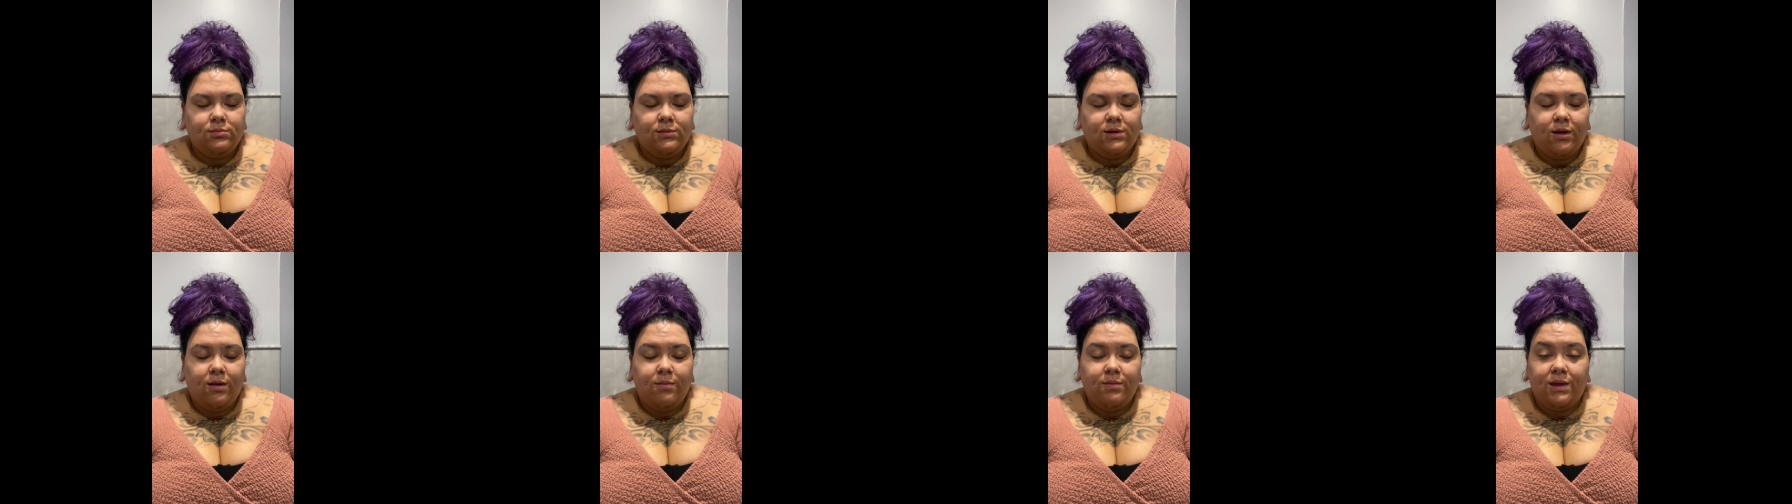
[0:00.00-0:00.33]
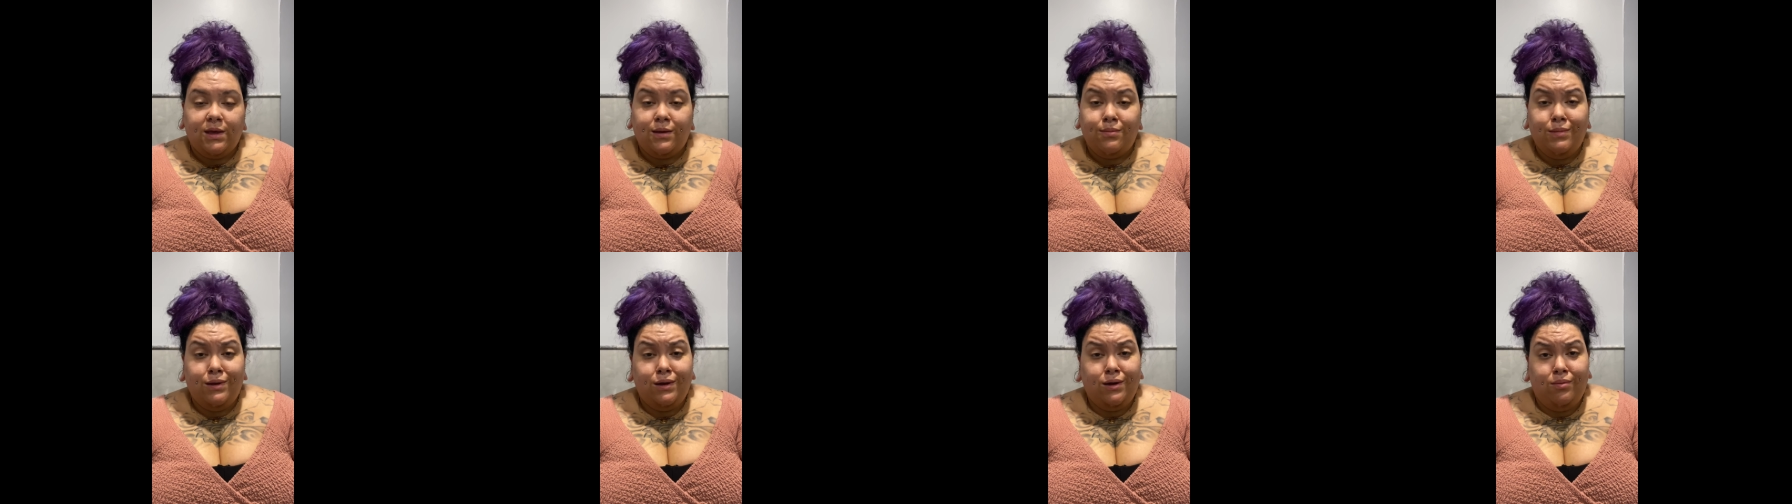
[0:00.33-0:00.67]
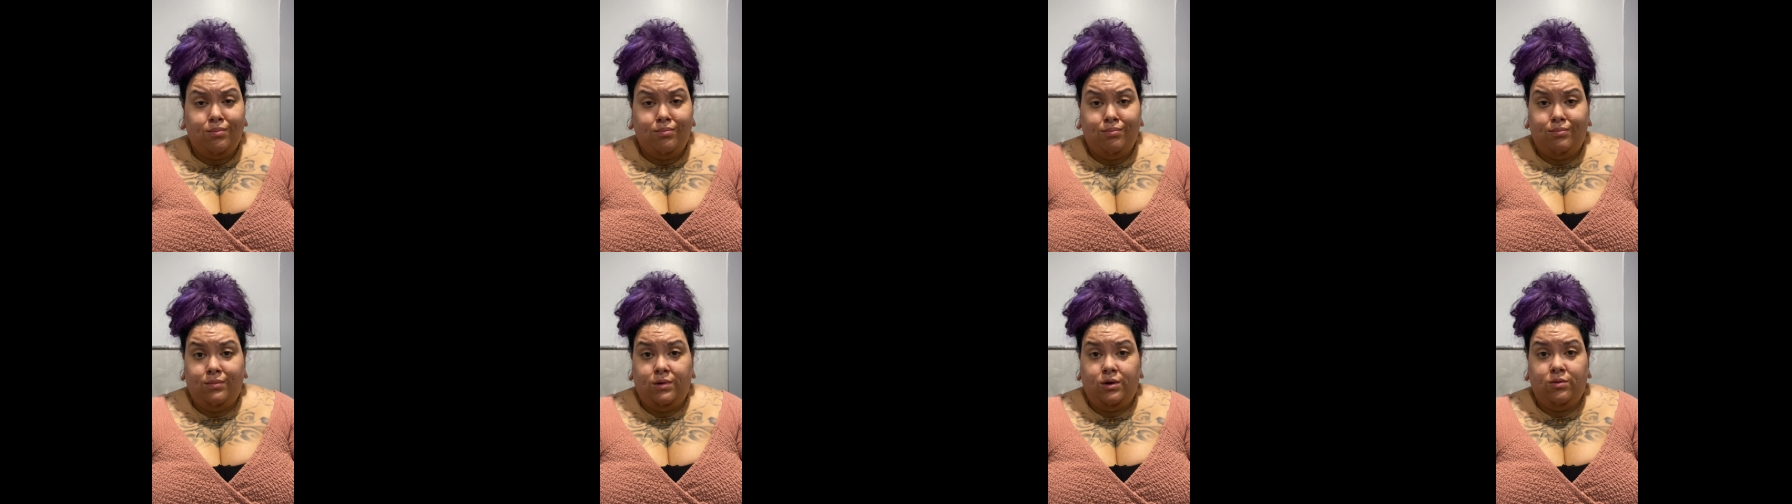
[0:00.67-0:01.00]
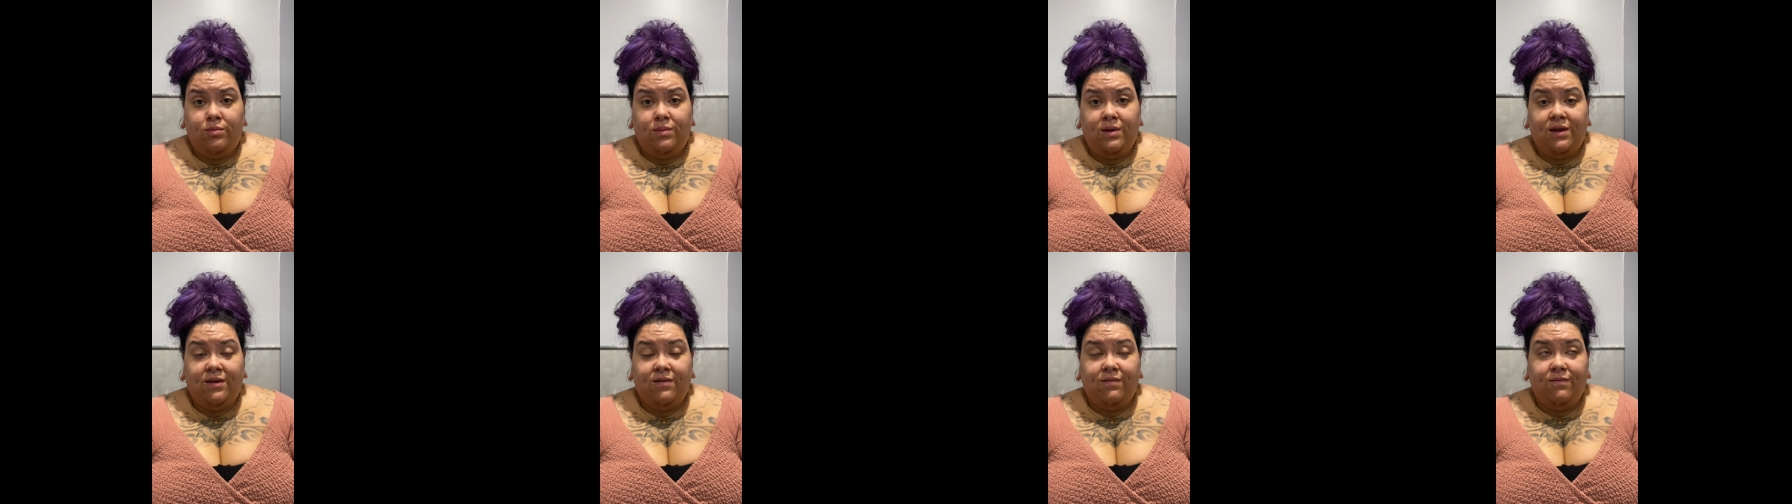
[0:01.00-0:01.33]
I'm like middle
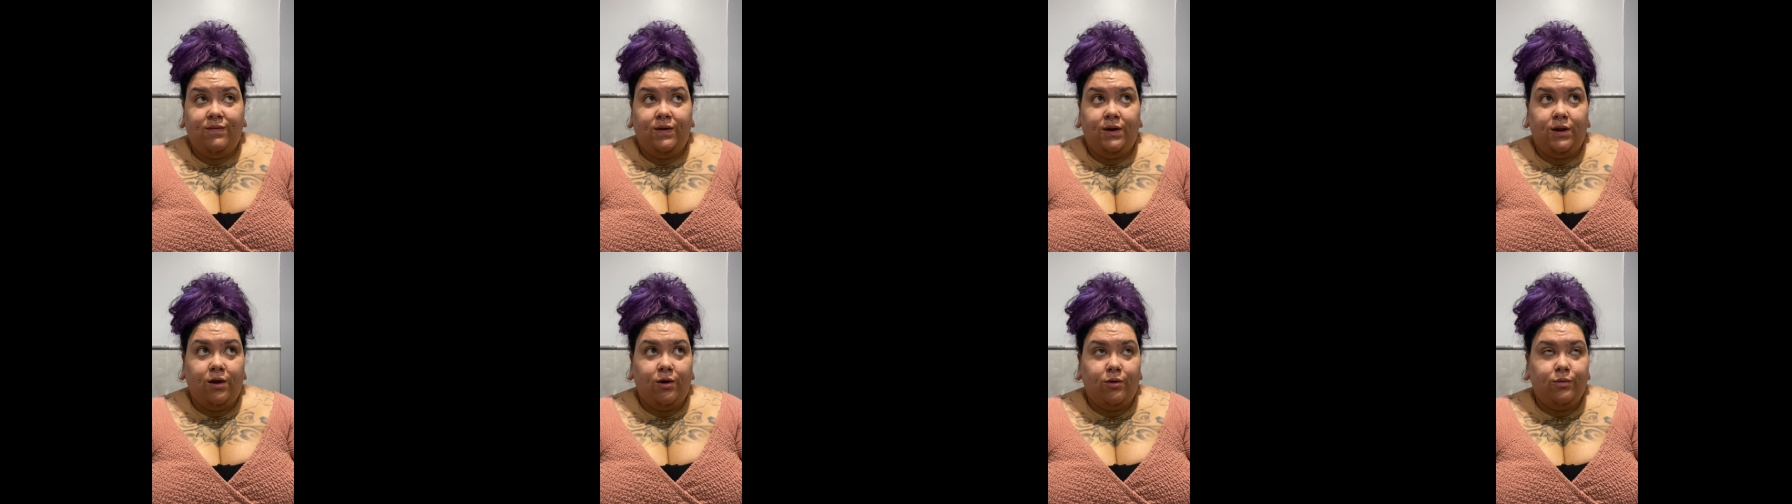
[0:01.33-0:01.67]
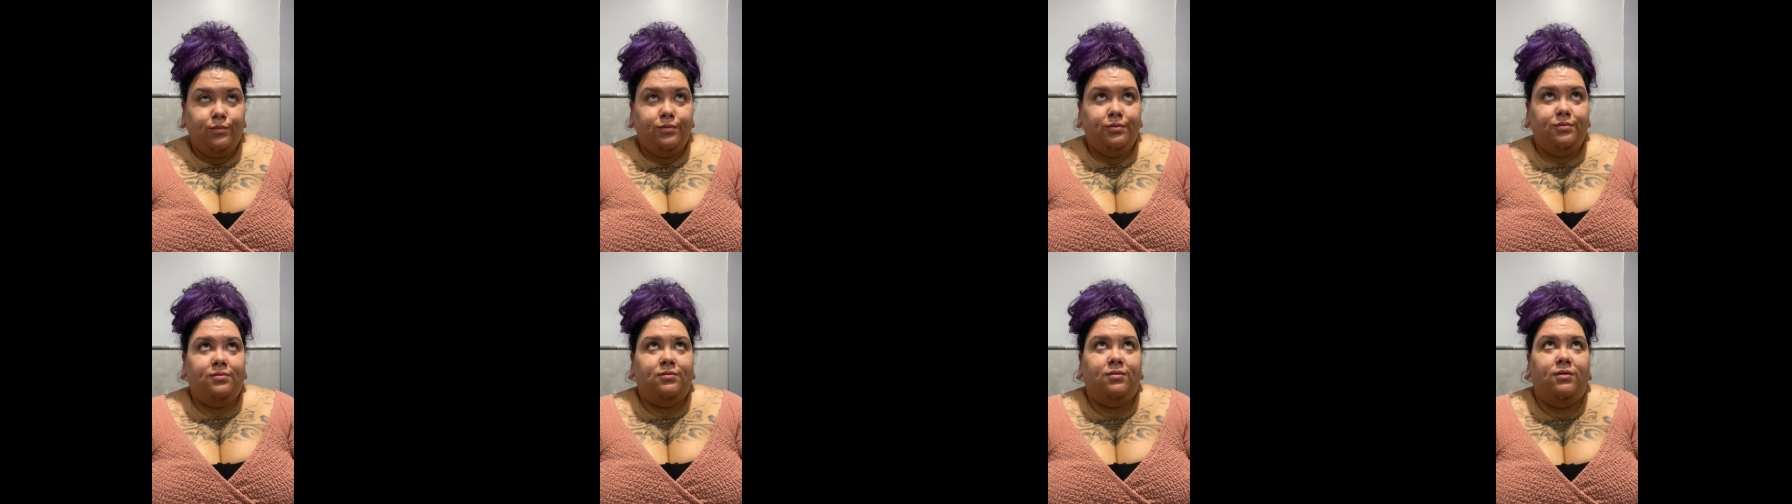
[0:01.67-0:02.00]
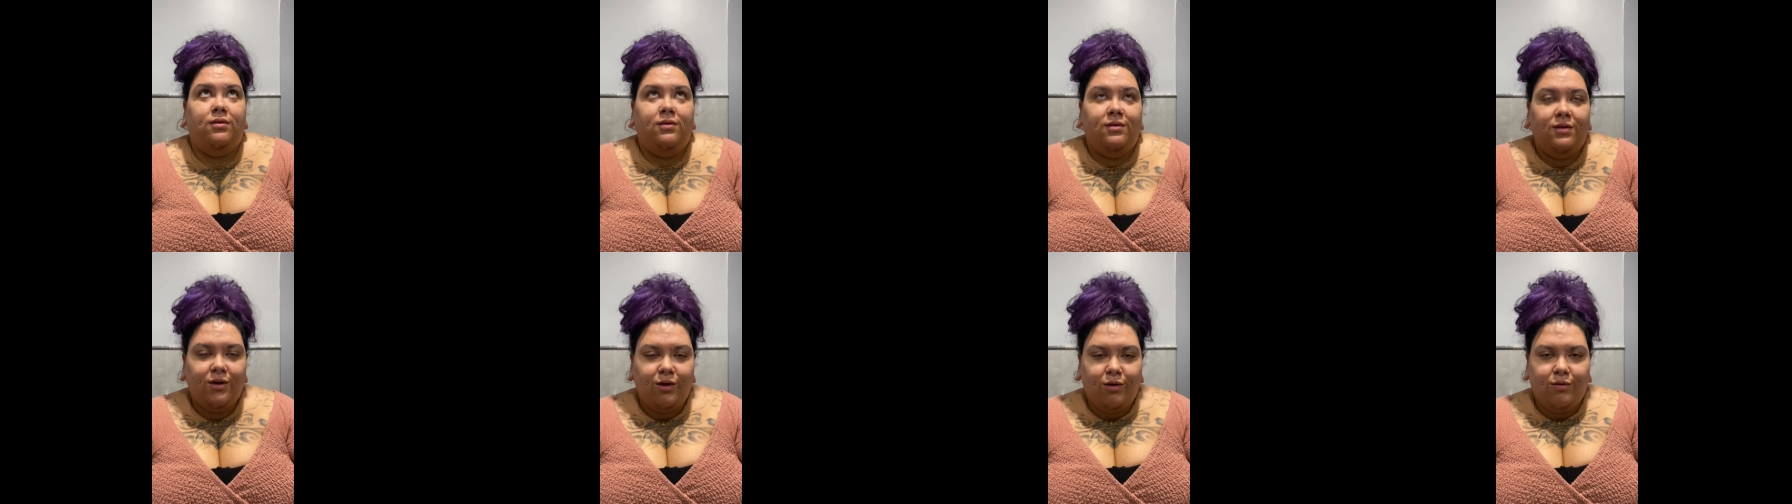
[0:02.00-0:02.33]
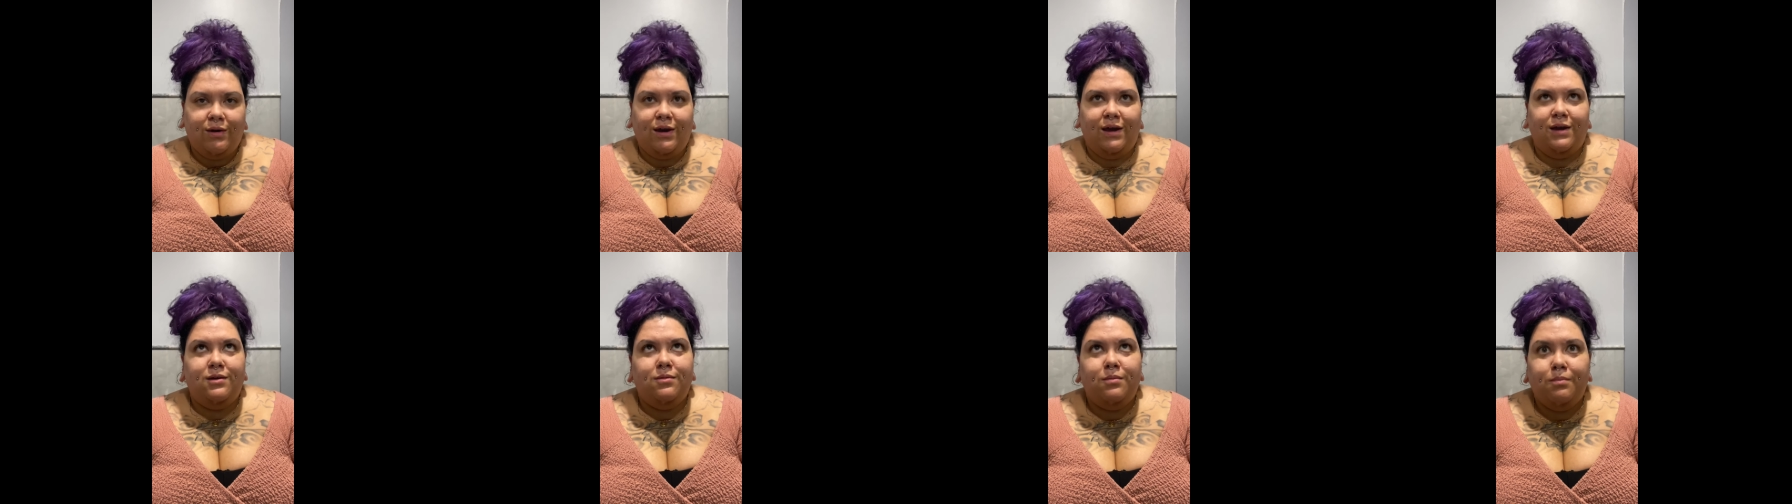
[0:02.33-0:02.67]
making a video.
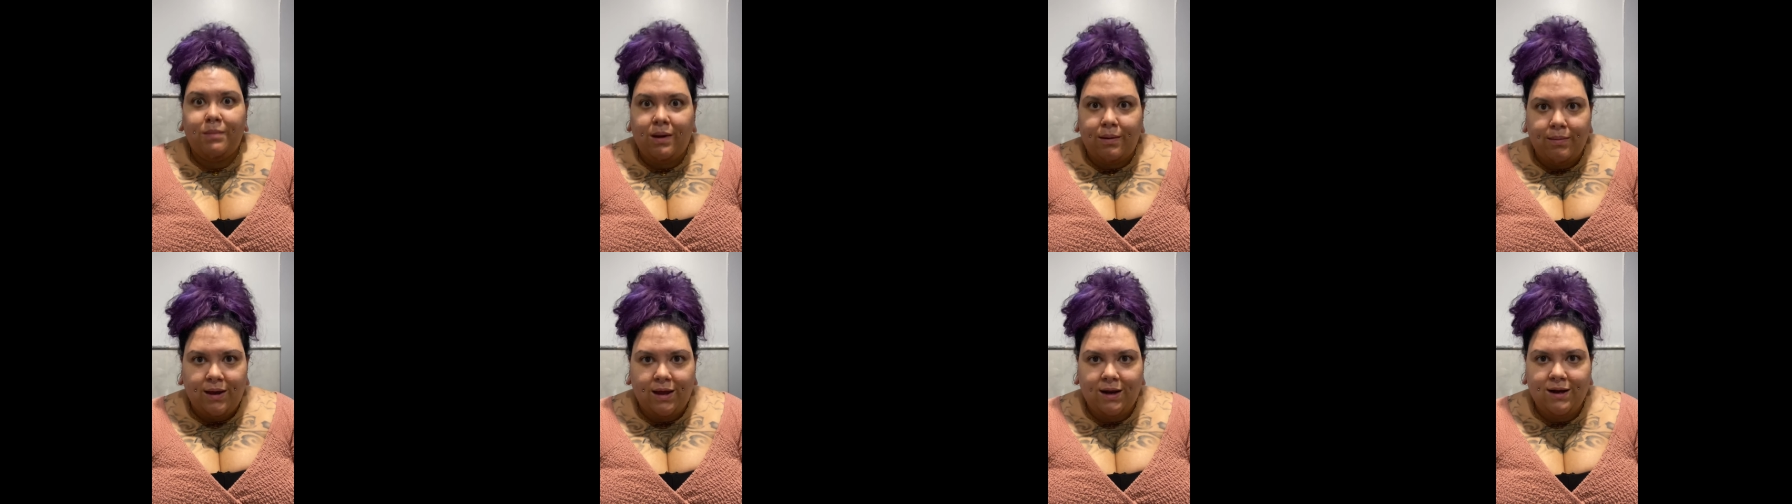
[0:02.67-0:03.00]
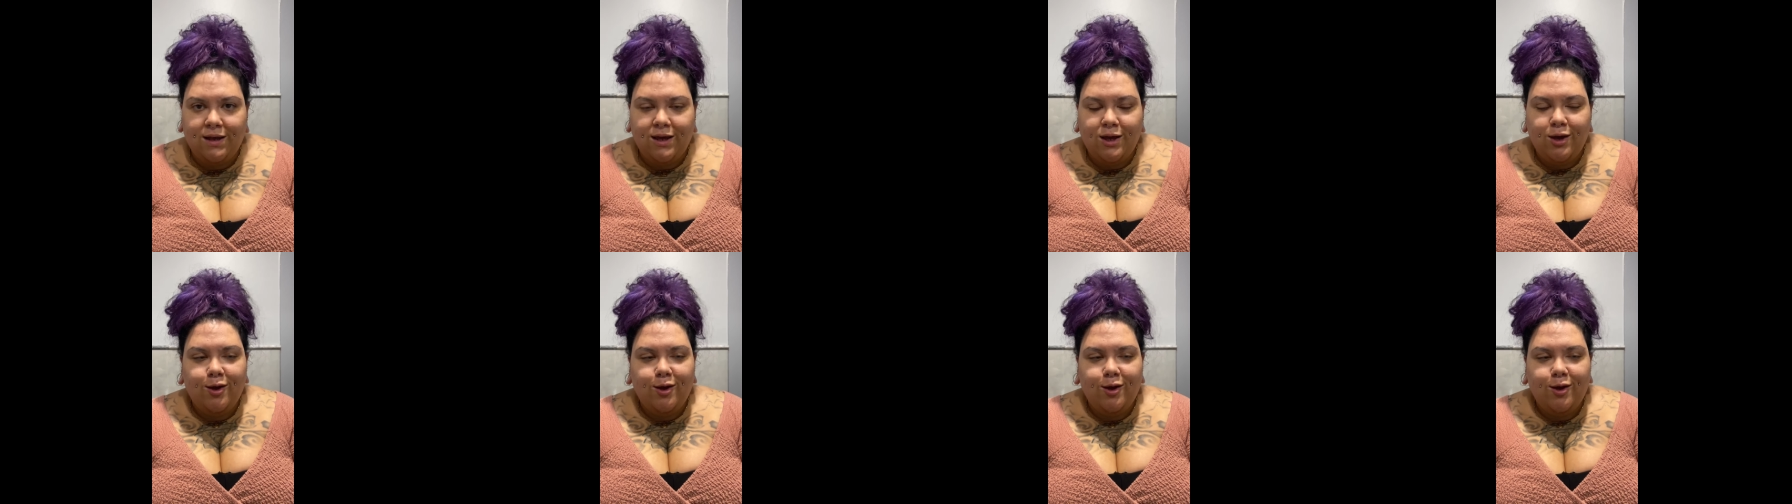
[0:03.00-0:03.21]
Okay, my bad.